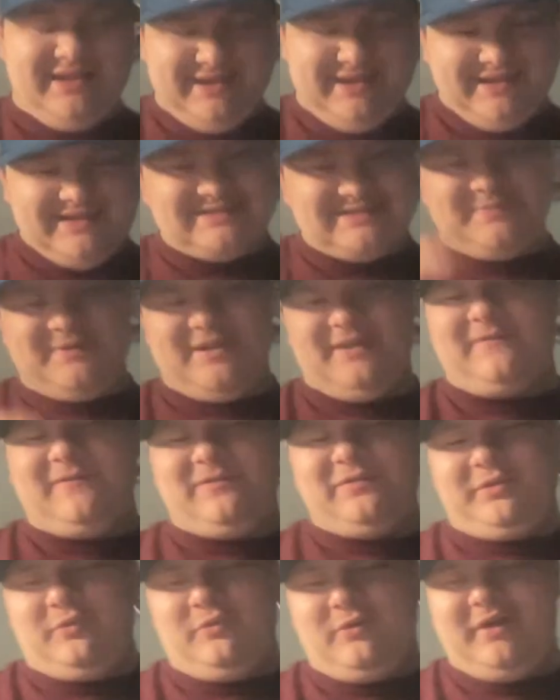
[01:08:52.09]
is Pink
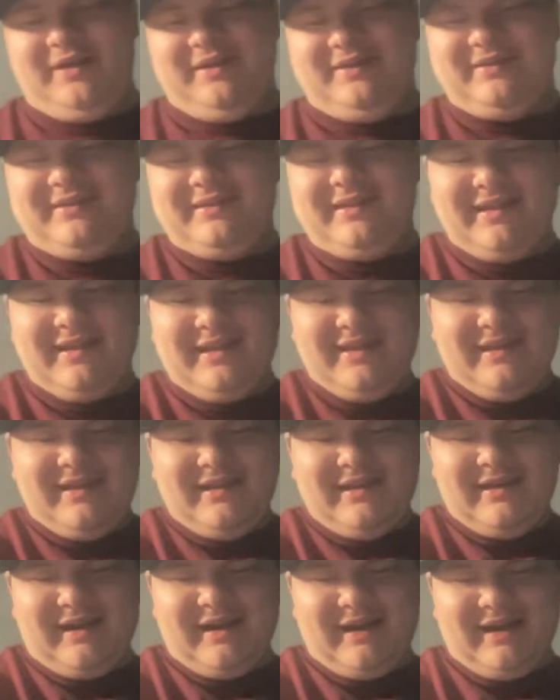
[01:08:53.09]
Floyd.
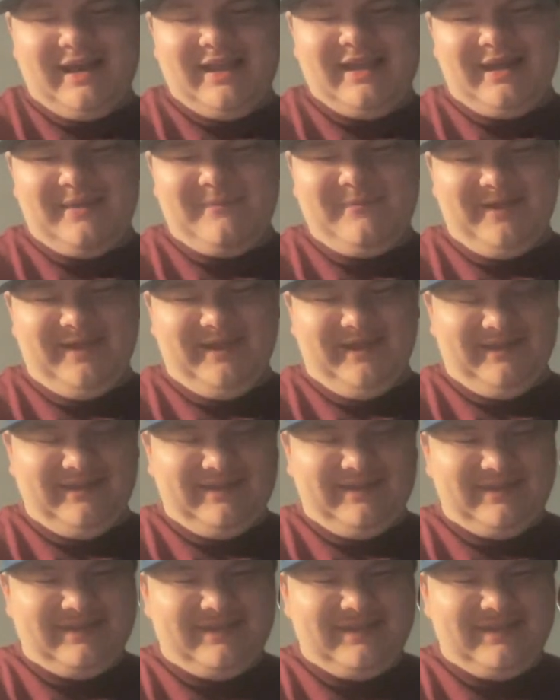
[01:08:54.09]
I mean,